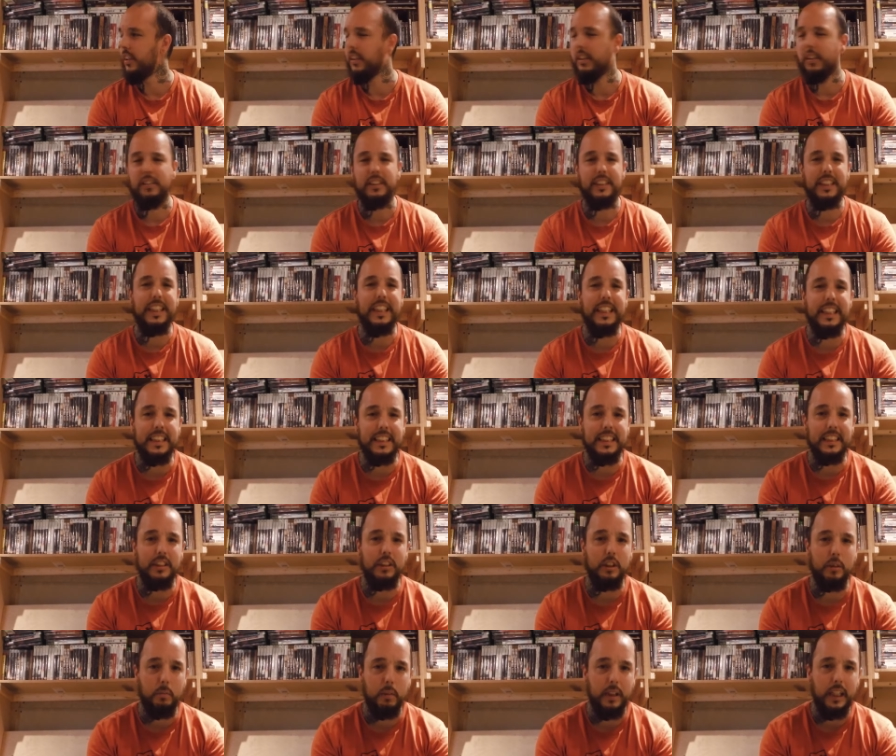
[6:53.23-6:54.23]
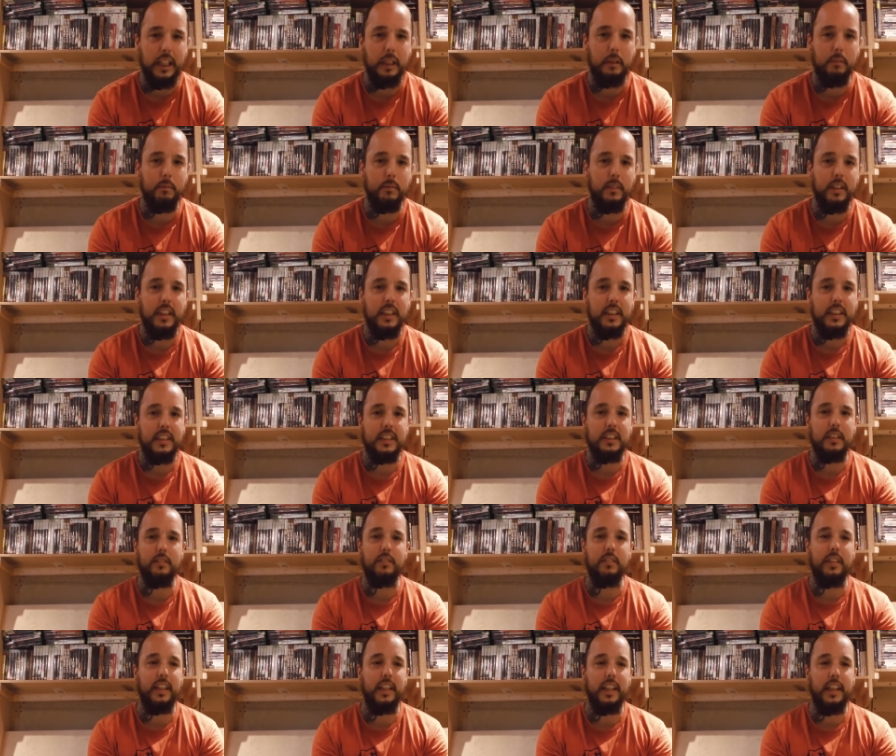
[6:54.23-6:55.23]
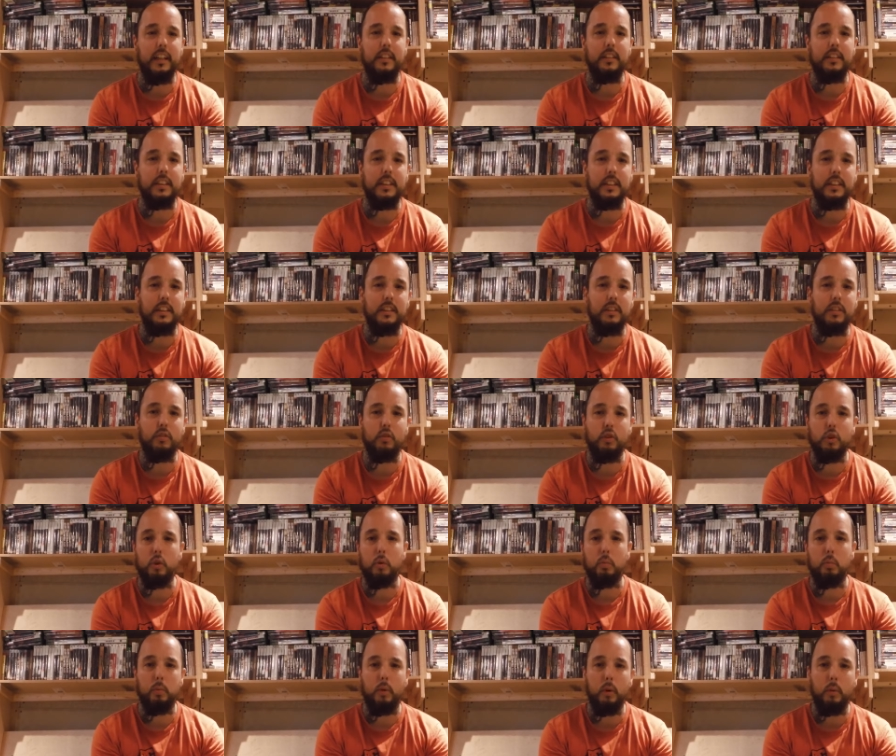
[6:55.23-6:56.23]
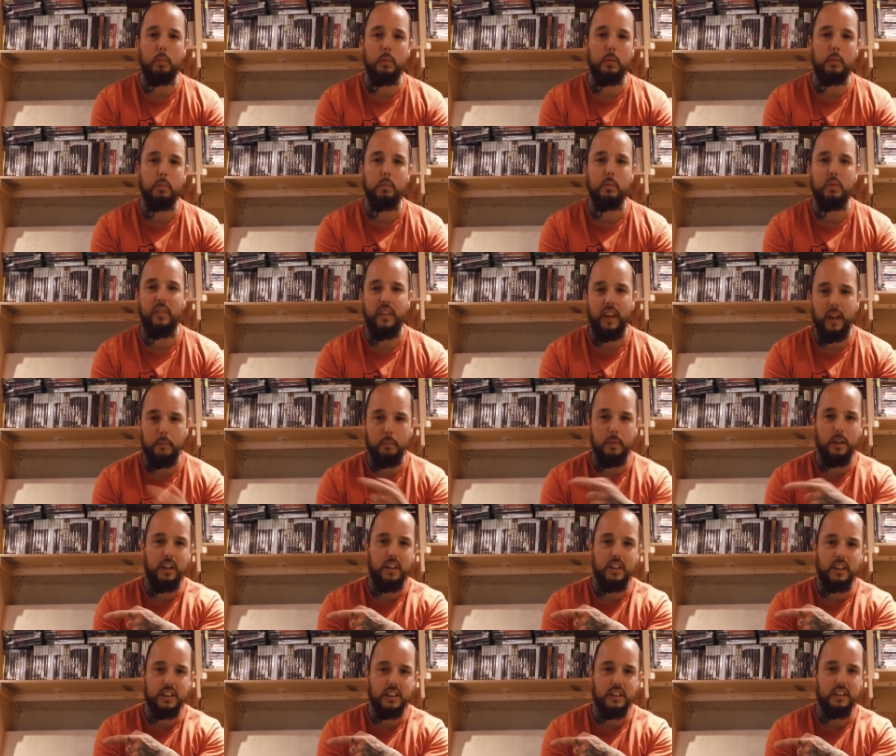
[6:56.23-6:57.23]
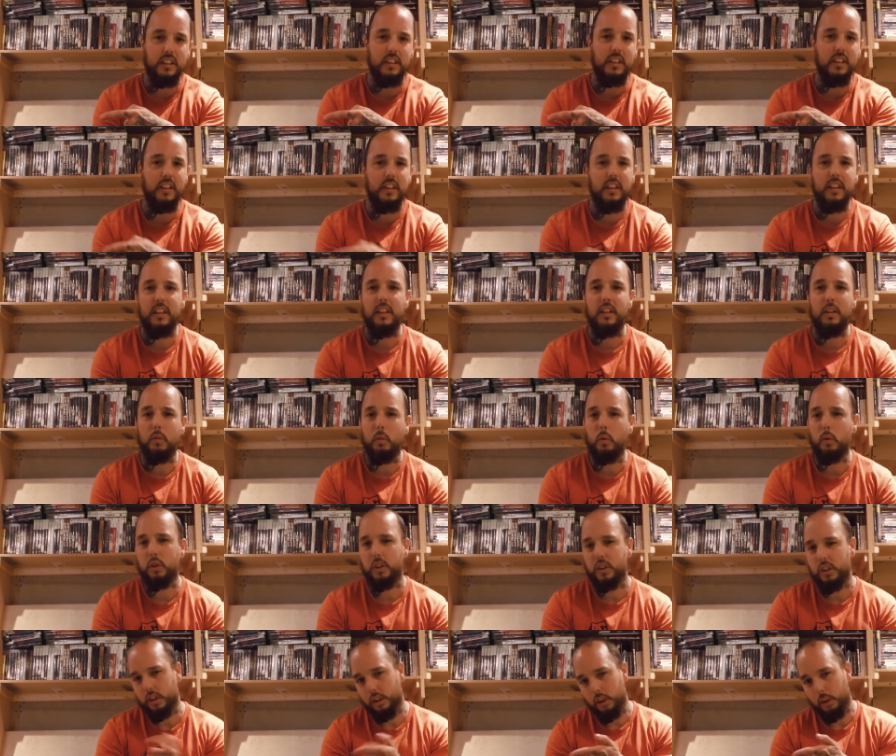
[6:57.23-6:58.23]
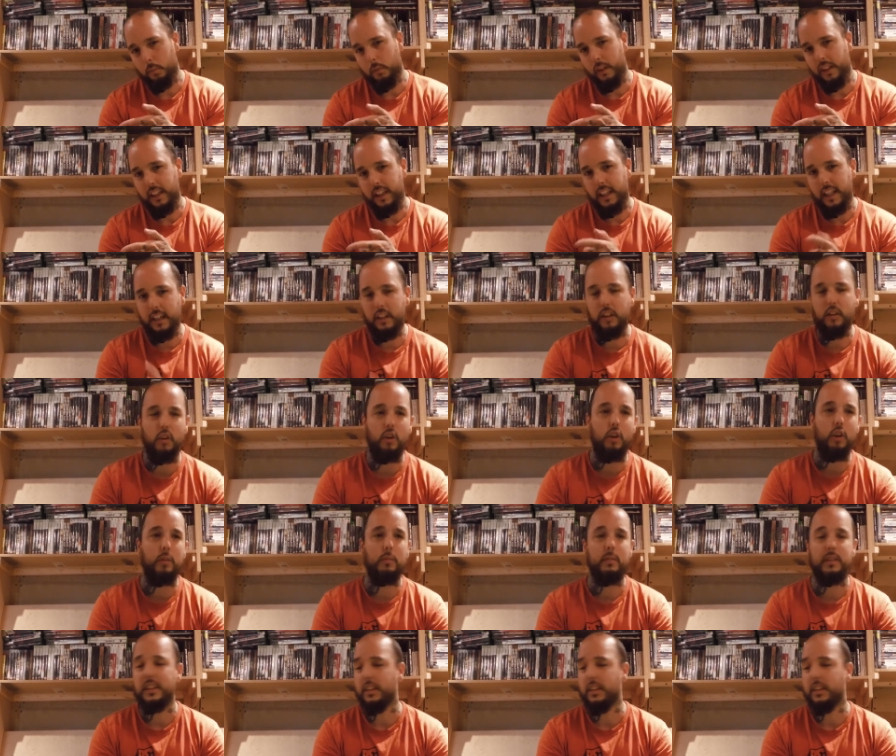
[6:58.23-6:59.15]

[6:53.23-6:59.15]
You know, it's easy to blame something else than the real problem with that person what's just committed that crime.